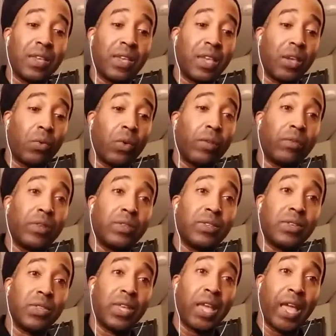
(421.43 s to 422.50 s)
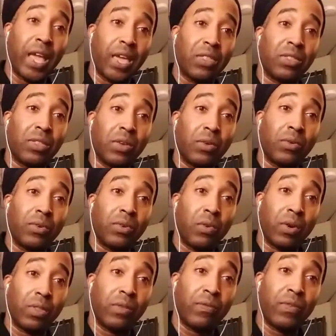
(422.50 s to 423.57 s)
equivalent to the 8th note,
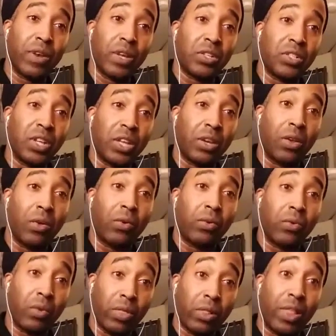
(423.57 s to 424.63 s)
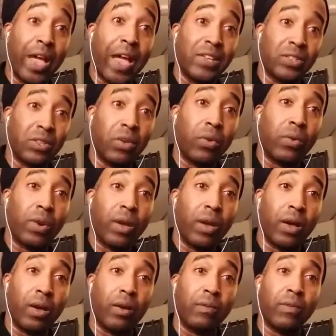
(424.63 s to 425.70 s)
or the finishing note, or the last note
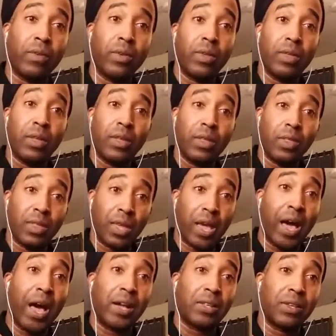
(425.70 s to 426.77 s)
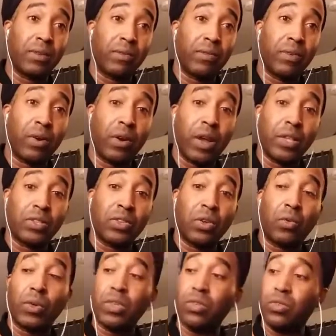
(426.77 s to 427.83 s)
of the octave. All right, so
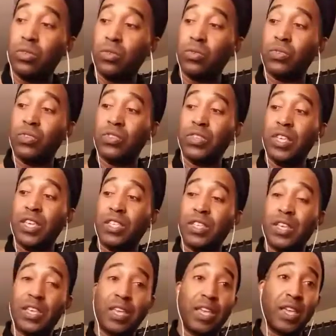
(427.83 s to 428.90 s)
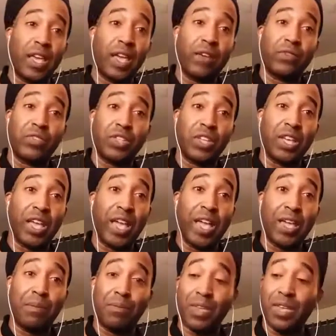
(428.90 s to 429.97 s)
when you do C, D, E, F, G,
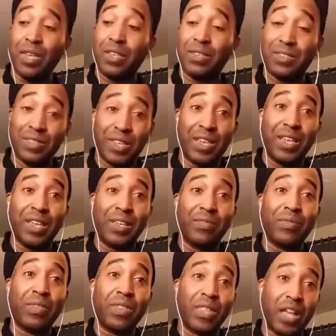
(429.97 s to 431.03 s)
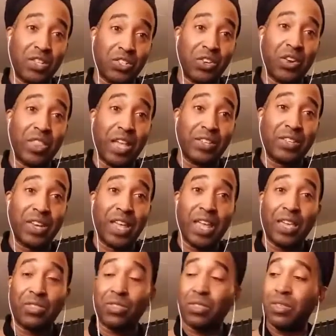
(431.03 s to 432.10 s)
A, B, C, that's an
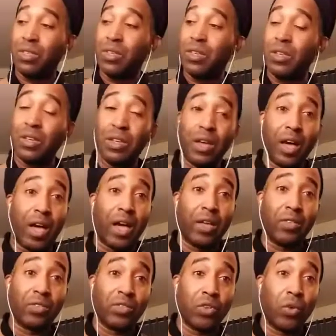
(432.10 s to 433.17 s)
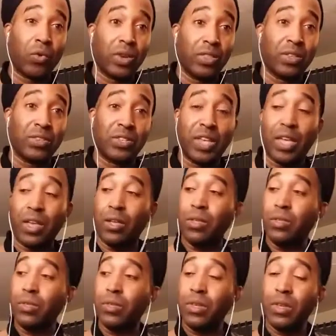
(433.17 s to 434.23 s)
8th note in the scale,
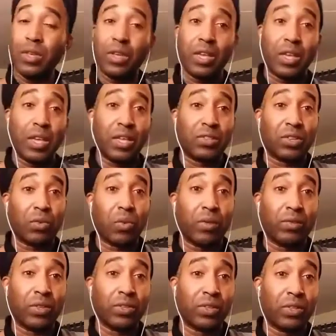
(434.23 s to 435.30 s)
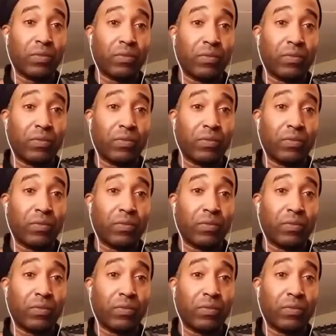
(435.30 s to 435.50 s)
is equivalent to the